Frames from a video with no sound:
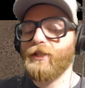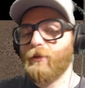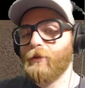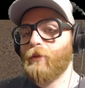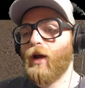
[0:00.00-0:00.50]

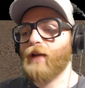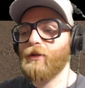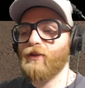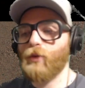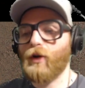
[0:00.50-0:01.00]
something behind
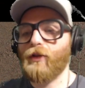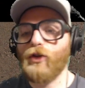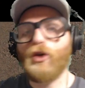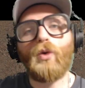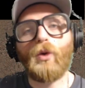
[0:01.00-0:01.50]
me of what the
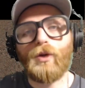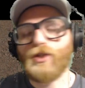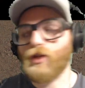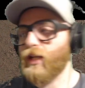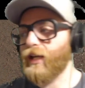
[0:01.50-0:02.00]
newer
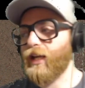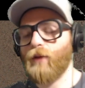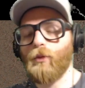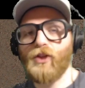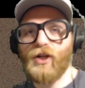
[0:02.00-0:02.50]
ones look like
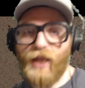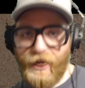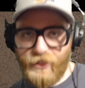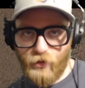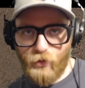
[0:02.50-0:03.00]
and what the
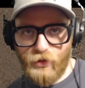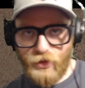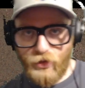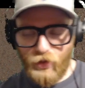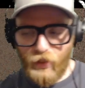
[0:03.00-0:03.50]
classic
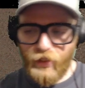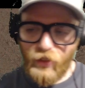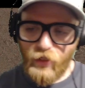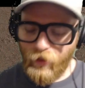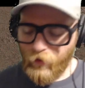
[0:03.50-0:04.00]
ones look like.